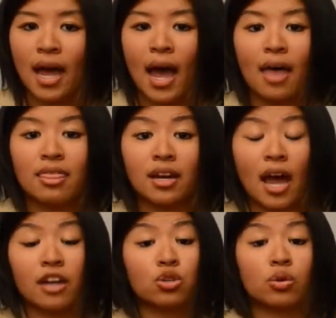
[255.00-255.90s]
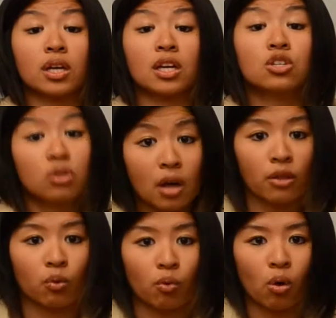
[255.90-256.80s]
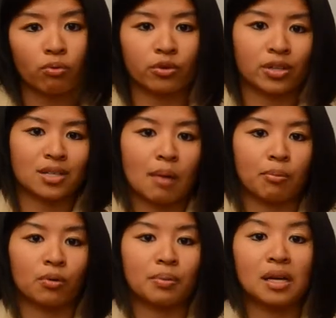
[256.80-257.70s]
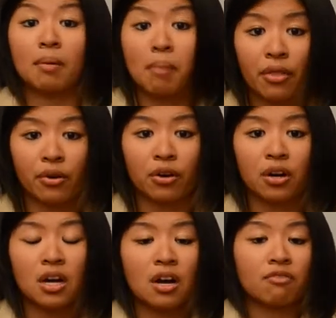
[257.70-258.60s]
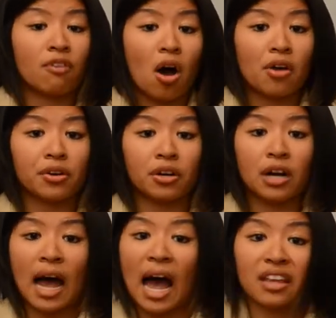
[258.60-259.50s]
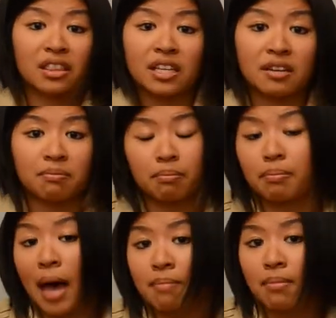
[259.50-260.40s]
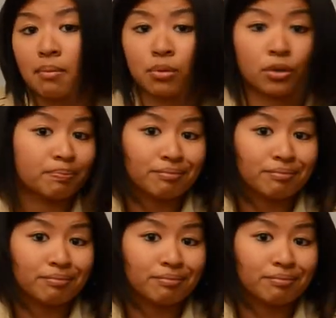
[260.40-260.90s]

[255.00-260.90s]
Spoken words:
and then entering into another role, for example, being a mother, father, athlete, band member,